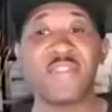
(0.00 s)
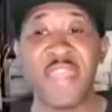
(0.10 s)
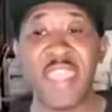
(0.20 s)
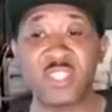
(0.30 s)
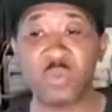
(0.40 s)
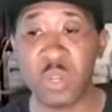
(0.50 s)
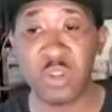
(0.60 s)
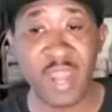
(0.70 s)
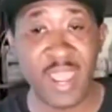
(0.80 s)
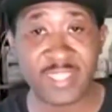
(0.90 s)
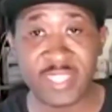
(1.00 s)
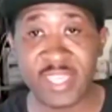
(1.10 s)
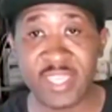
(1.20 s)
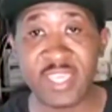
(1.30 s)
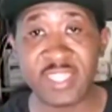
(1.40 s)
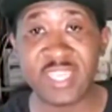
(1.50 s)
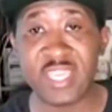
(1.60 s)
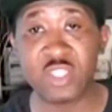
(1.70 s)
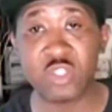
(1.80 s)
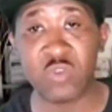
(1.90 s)
That's where it actually gets
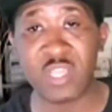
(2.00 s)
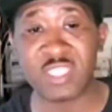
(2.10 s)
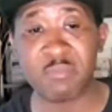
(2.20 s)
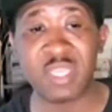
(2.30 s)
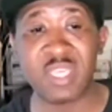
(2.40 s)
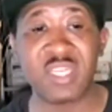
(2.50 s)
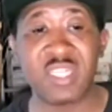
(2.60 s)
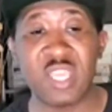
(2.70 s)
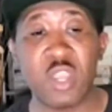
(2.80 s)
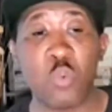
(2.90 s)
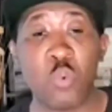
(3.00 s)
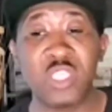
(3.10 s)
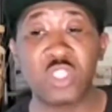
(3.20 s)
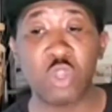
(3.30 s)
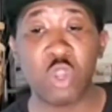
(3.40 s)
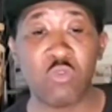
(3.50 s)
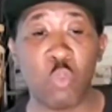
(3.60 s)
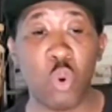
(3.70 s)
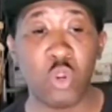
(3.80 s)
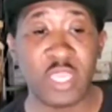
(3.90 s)
interesting, because we start
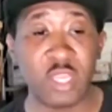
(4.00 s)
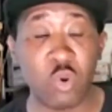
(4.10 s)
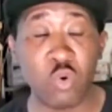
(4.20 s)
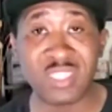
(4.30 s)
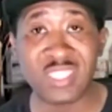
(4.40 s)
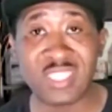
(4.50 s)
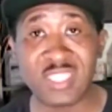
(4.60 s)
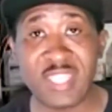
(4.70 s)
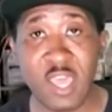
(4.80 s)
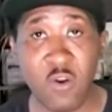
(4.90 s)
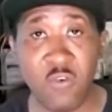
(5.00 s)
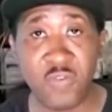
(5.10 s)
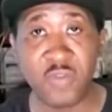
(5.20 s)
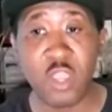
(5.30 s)
working on self.